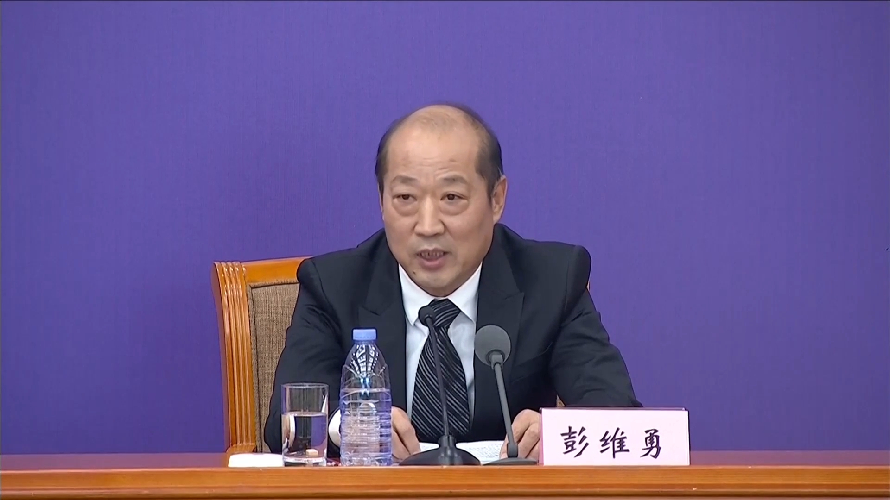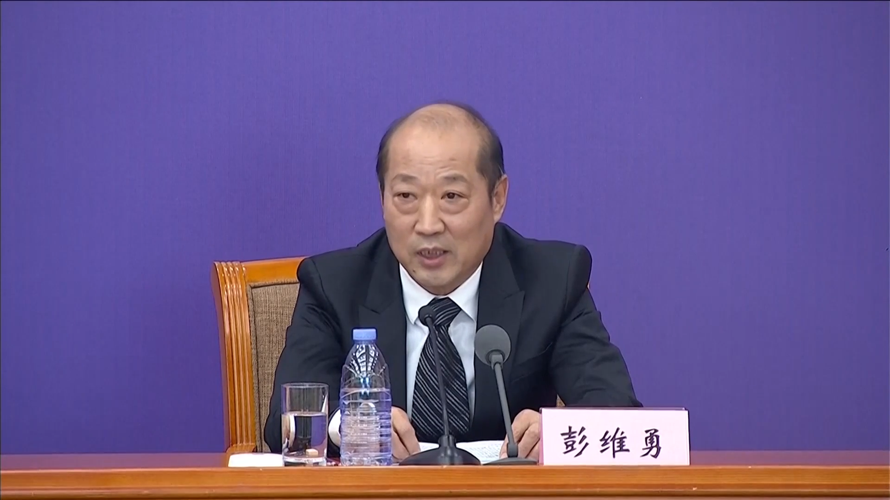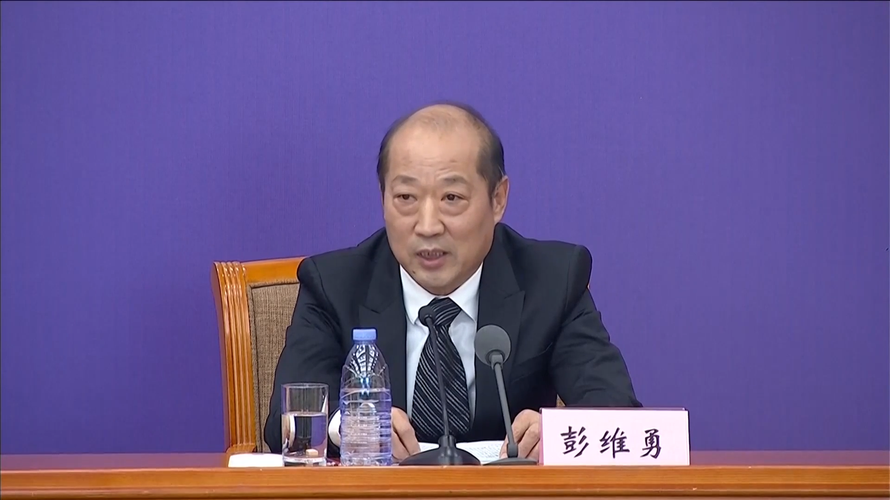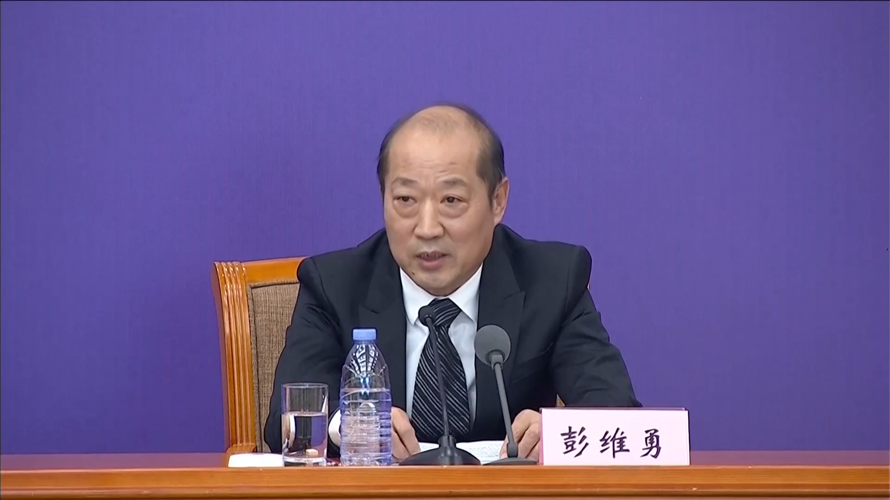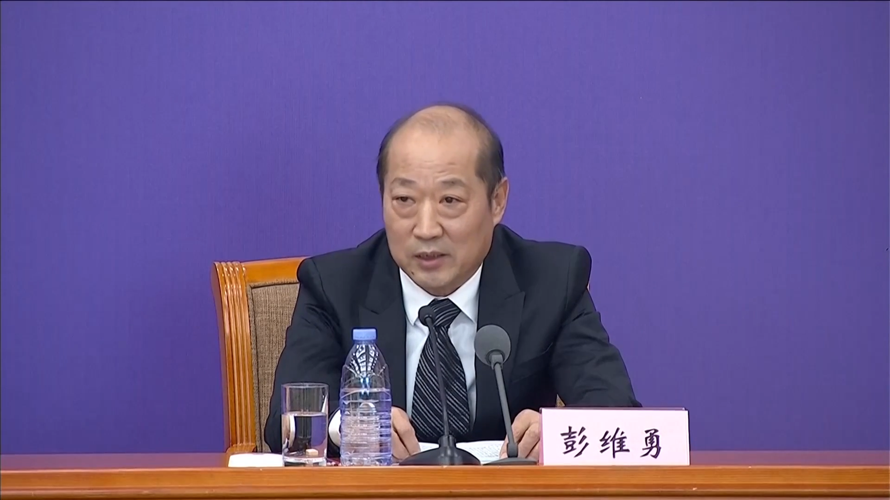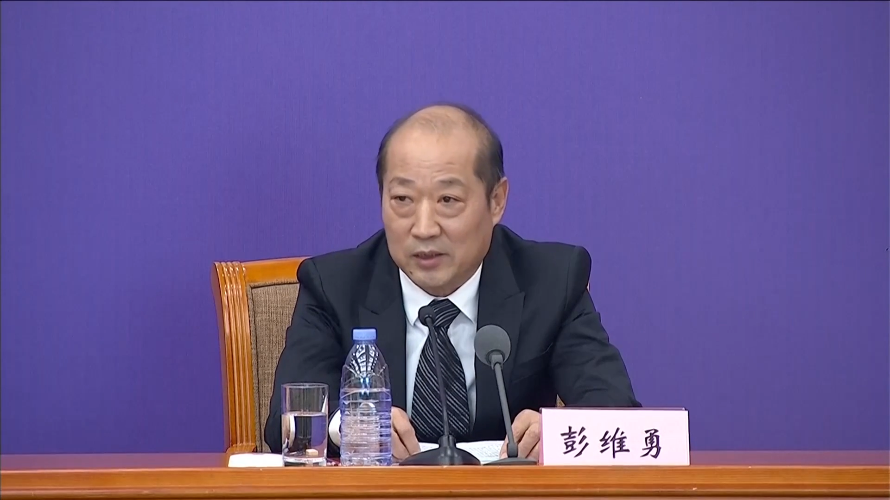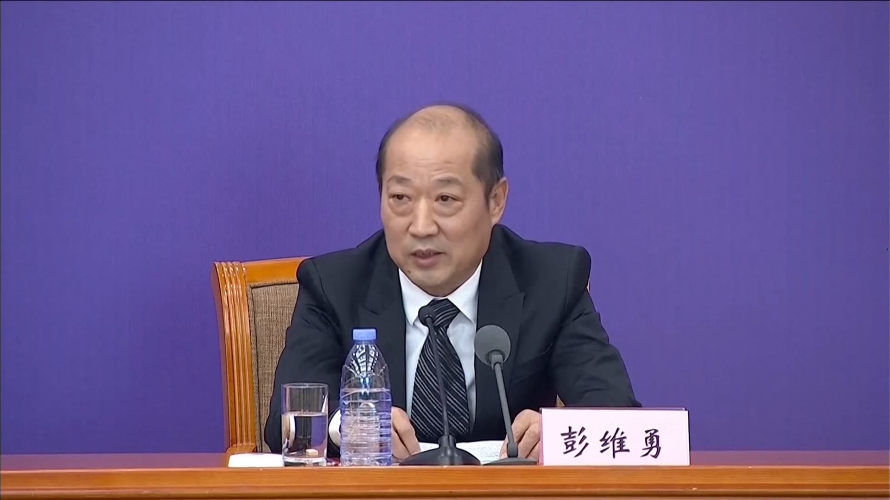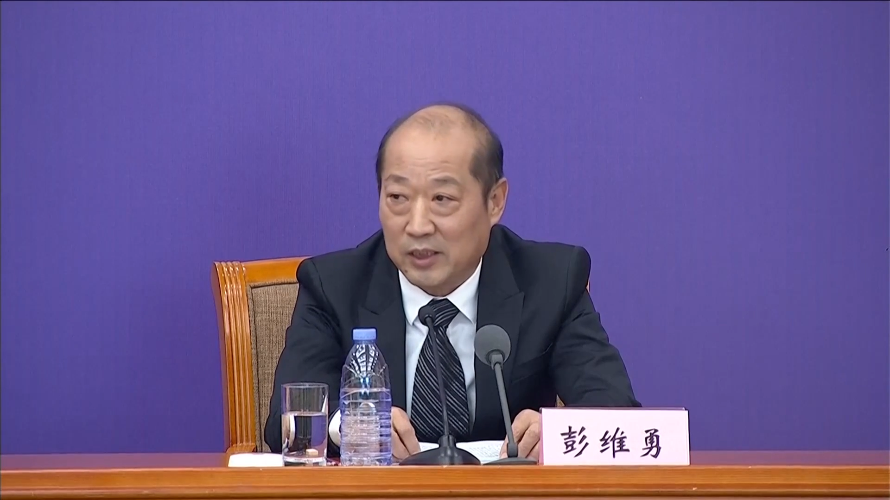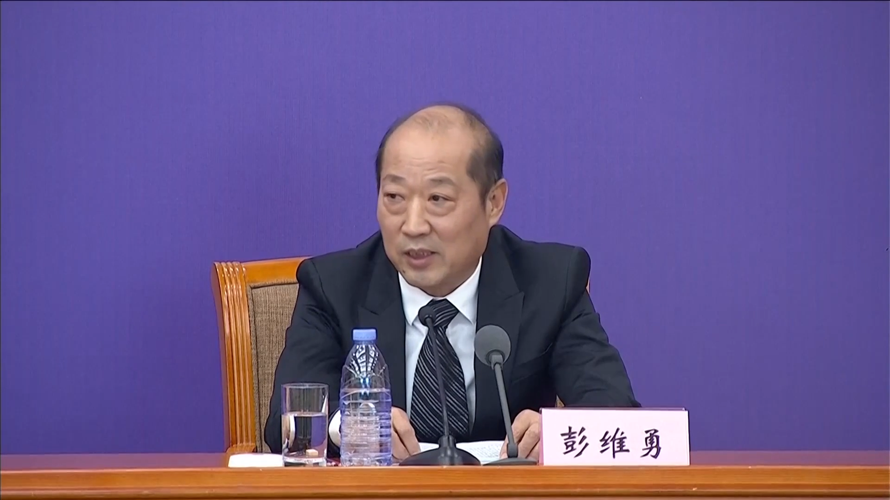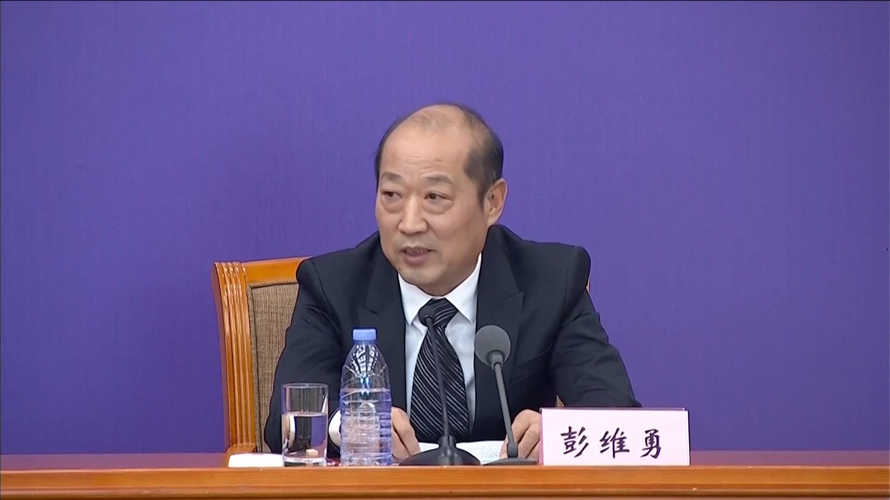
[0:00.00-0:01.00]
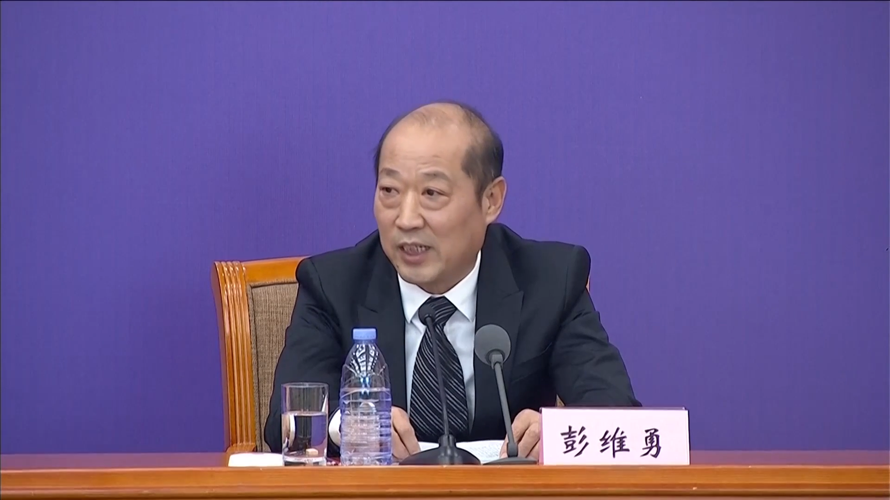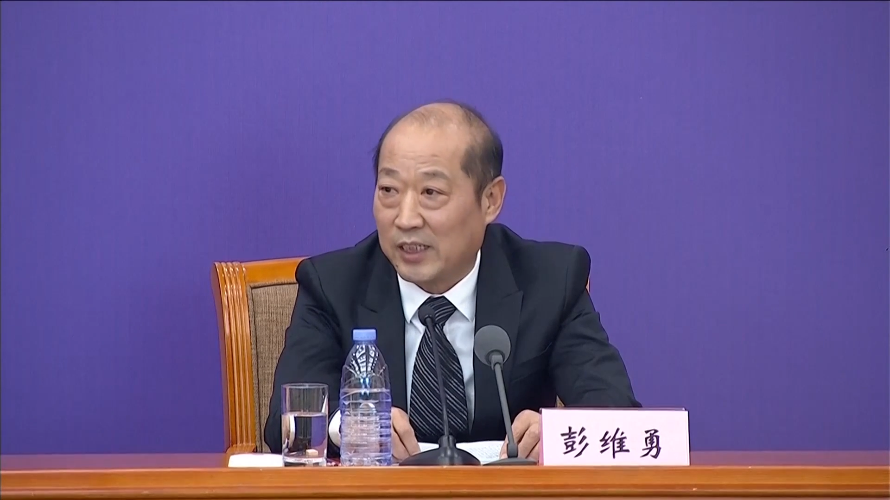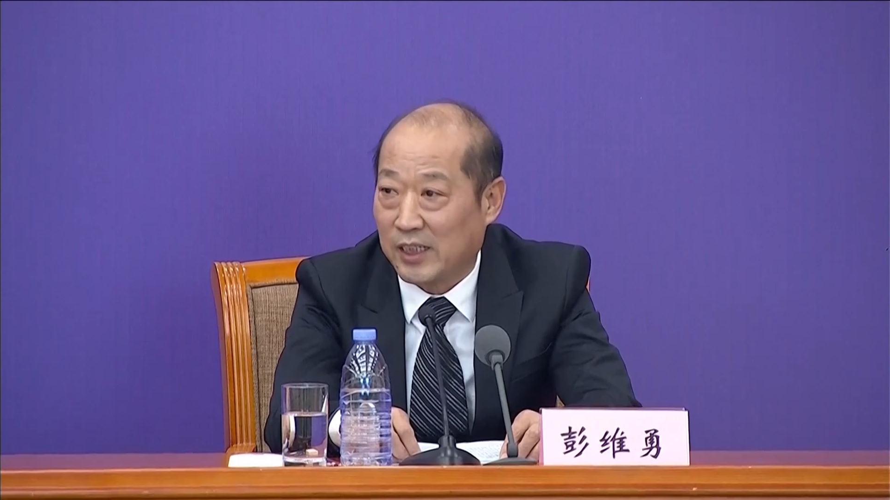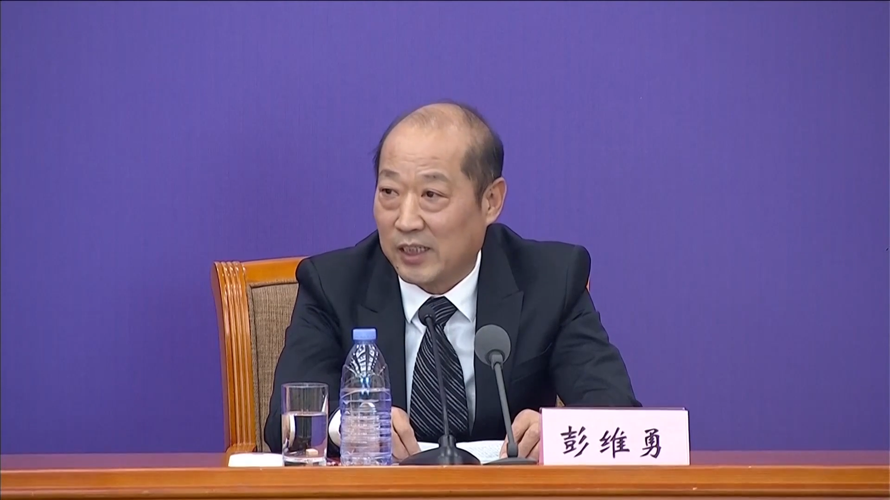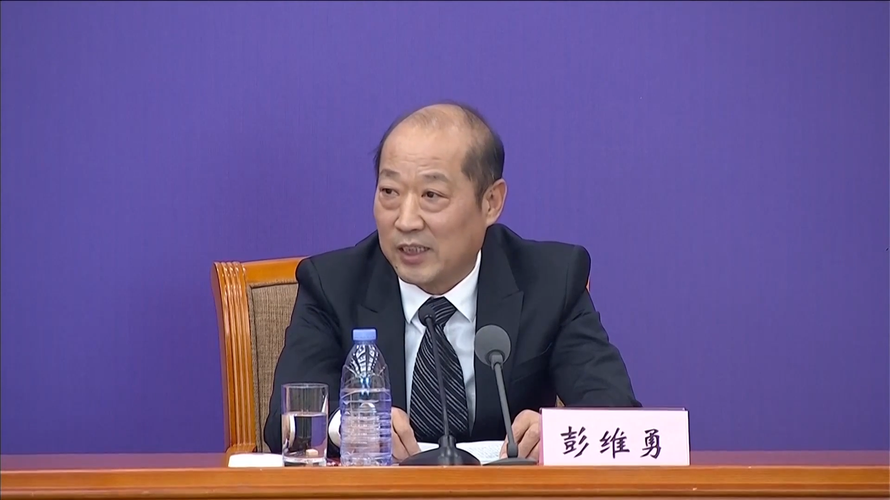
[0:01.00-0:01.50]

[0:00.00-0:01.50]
preparation games,